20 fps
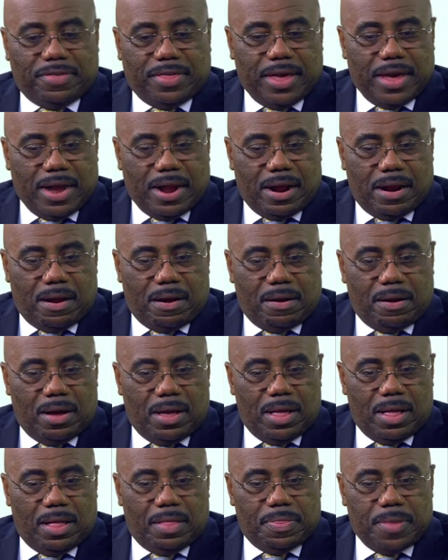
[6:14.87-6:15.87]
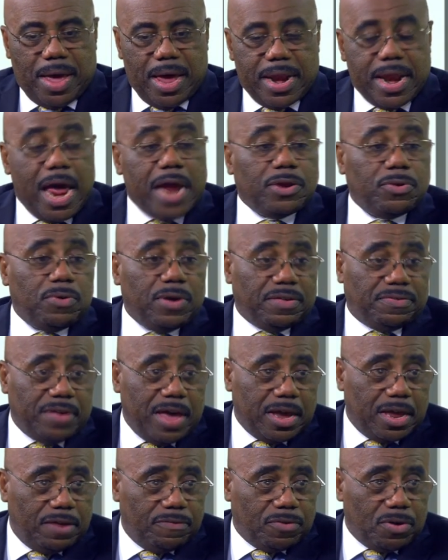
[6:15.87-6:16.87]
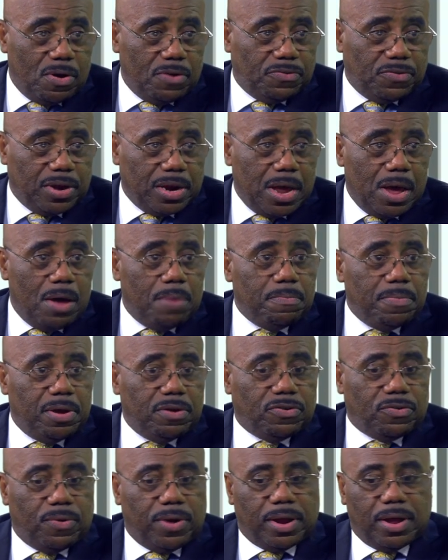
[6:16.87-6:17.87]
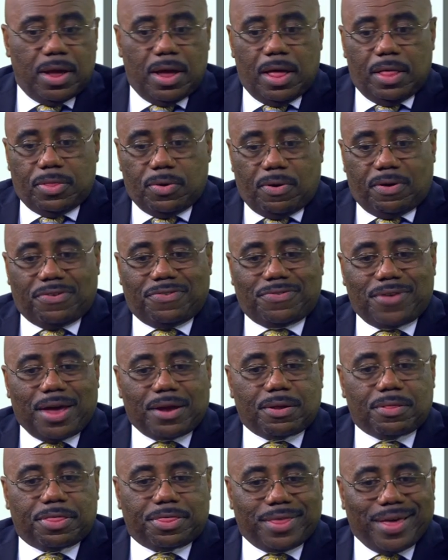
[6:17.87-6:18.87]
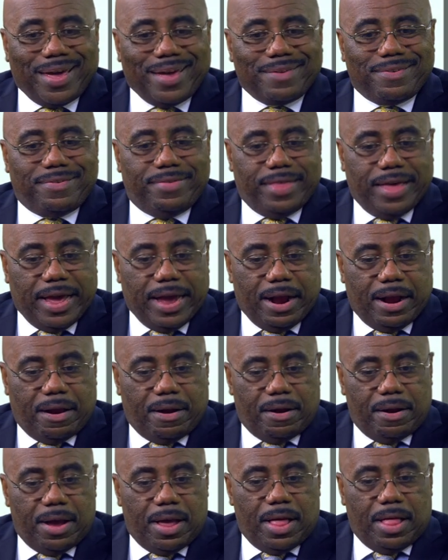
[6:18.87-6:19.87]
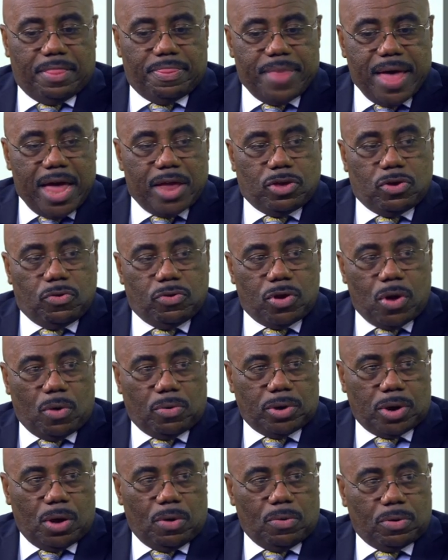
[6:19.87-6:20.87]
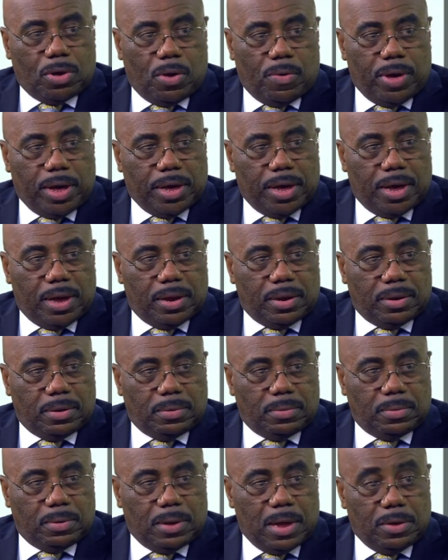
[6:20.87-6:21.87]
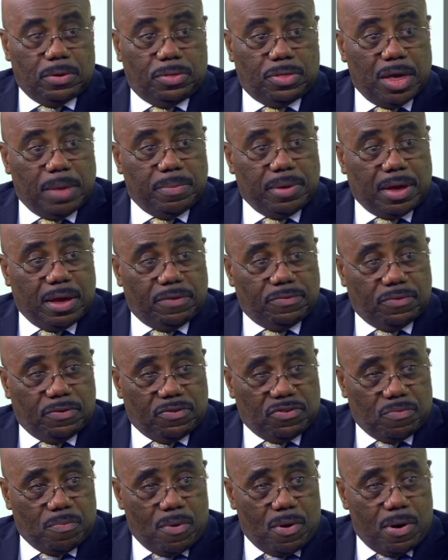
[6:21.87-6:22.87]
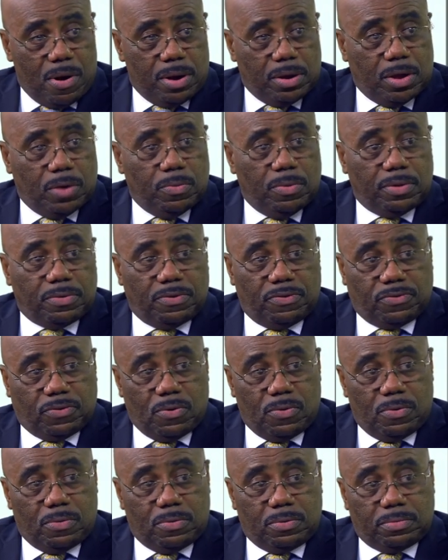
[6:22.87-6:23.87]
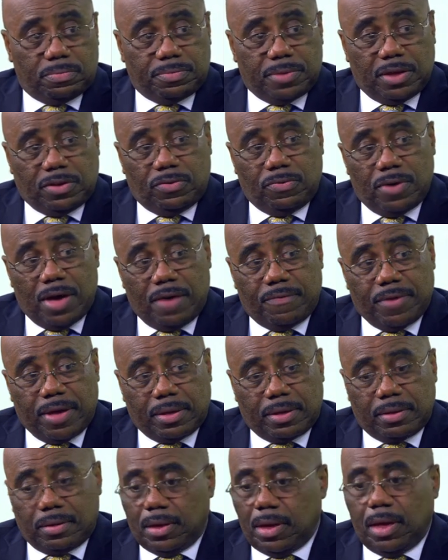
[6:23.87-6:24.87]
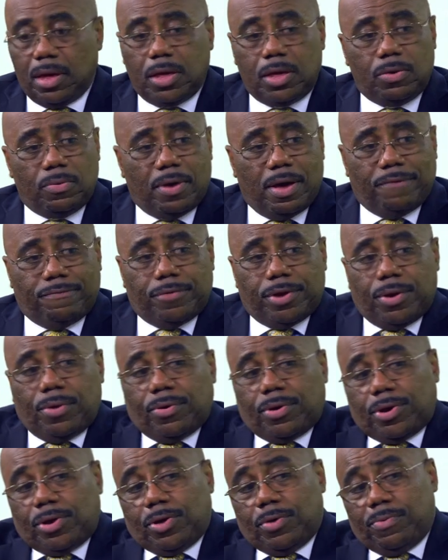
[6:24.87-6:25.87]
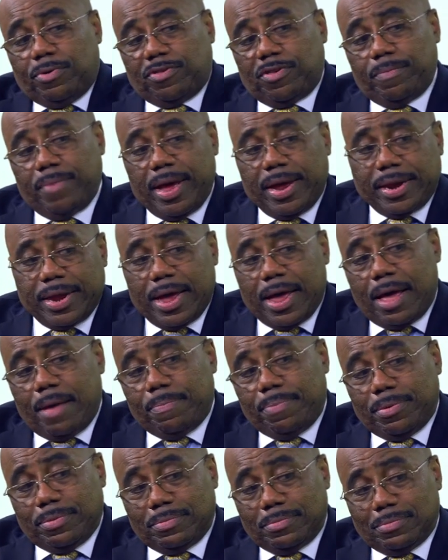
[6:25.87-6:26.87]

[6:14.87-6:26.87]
there that, and I do executive coaching now and mentoring, there are subtle things there that you don't know going in. And you think because you're smart and you went to school that you have no clue what's about to happen.